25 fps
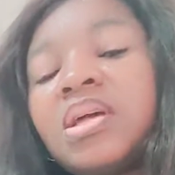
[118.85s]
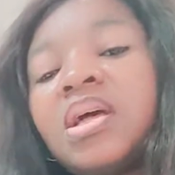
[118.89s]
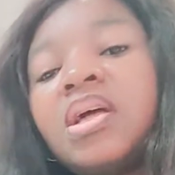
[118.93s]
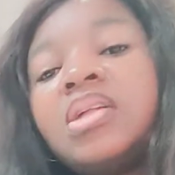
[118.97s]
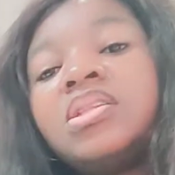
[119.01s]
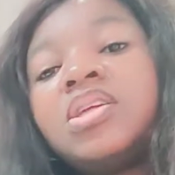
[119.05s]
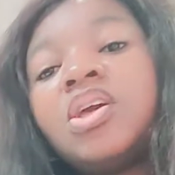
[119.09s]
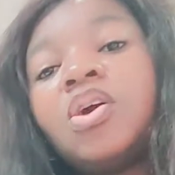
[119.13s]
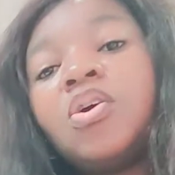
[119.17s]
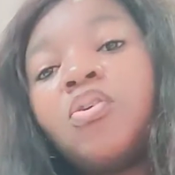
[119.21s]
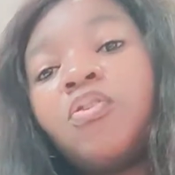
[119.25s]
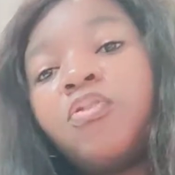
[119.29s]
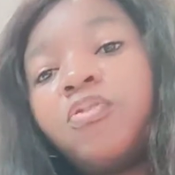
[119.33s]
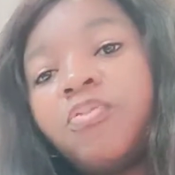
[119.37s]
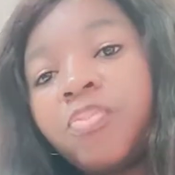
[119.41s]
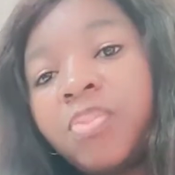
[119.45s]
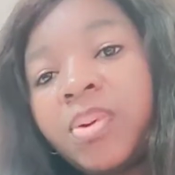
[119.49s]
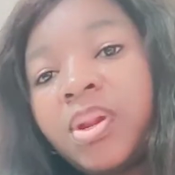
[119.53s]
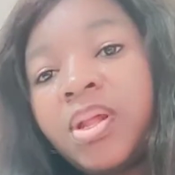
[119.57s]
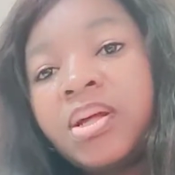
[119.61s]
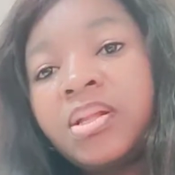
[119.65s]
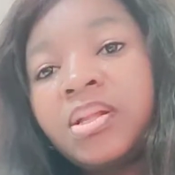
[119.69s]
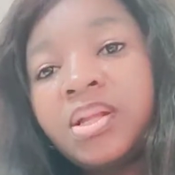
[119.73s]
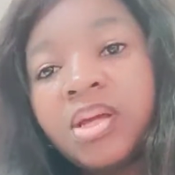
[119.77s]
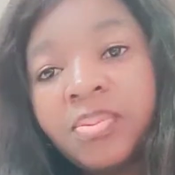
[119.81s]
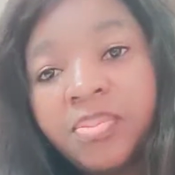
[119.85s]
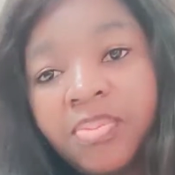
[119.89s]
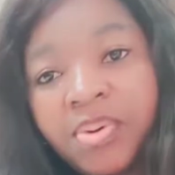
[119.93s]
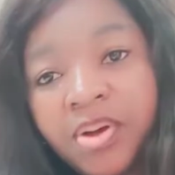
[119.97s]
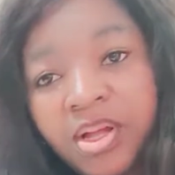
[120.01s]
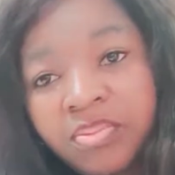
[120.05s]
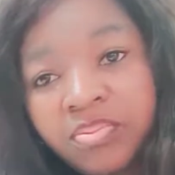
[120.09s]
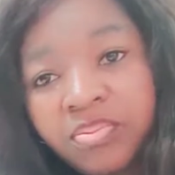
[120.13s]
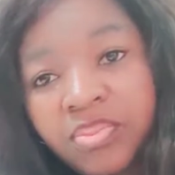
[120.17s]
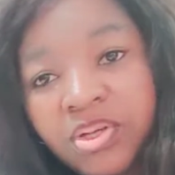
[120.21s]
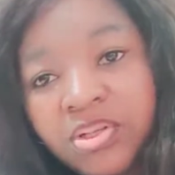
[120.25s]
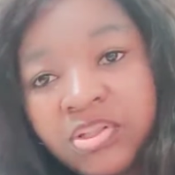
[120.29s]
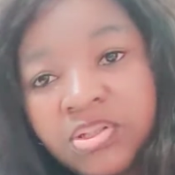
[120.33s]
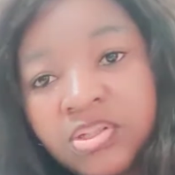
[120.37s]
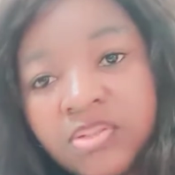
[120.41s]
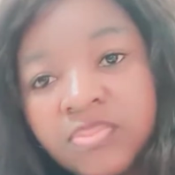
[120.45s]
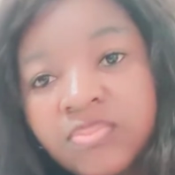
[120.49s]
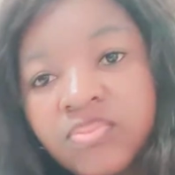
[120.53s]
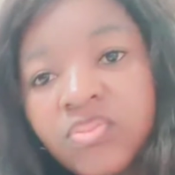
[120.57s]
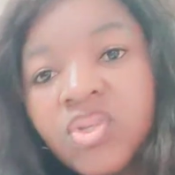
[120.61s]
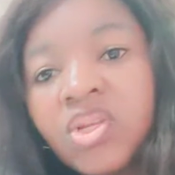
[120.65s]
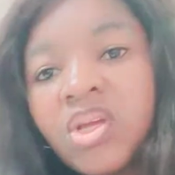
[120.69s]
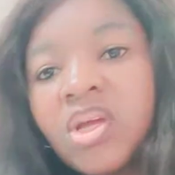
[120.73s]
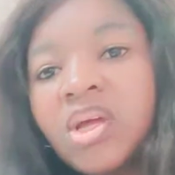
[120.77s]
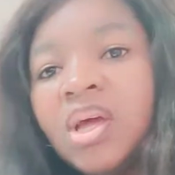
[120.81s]
the off-plan apartment.
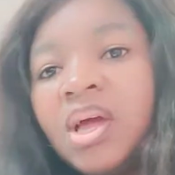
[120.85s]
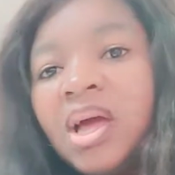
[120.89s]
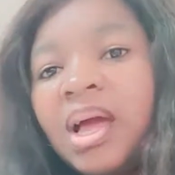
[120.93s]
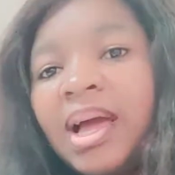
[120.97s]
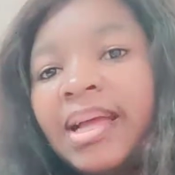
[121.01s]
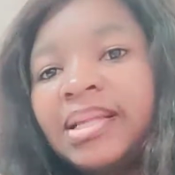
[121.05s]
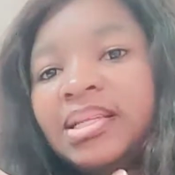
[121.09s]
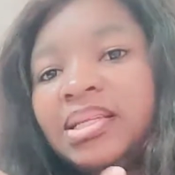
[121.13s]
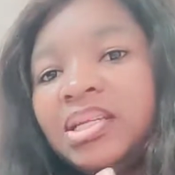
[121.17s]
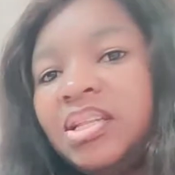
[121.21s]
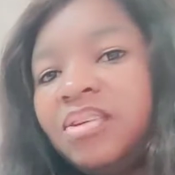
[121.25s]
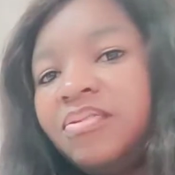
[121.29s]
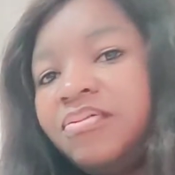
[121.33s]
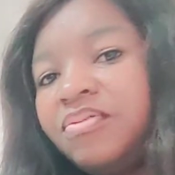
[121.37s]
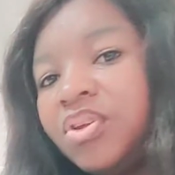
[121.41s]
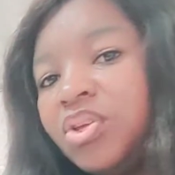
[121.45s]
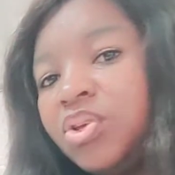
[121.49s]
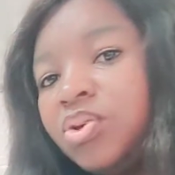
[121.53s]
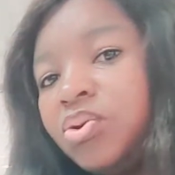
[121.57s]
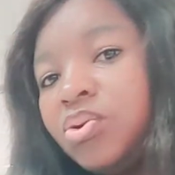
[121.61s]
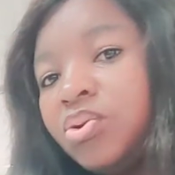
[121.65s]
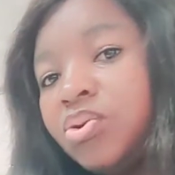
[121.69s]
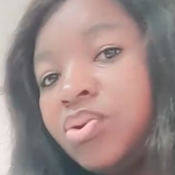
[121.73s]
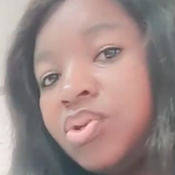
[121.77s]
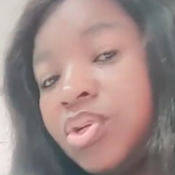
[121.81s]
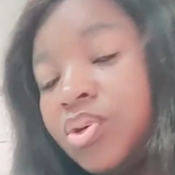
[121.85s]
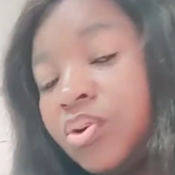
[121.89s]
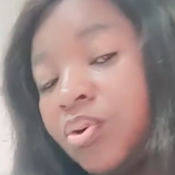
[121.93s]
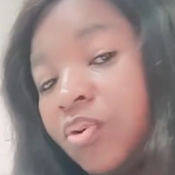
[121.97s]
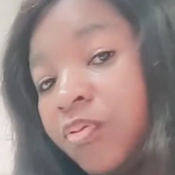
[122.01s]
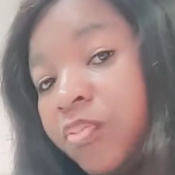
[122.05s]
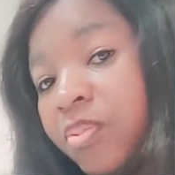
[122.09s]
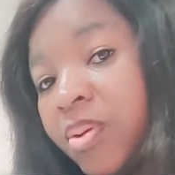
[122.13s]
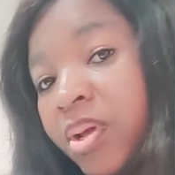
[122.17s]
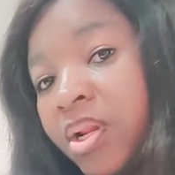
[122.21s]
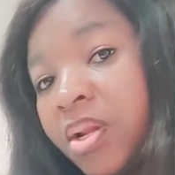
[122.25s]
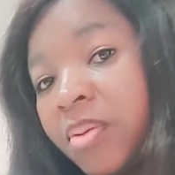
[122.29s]
I did a video on the off-plan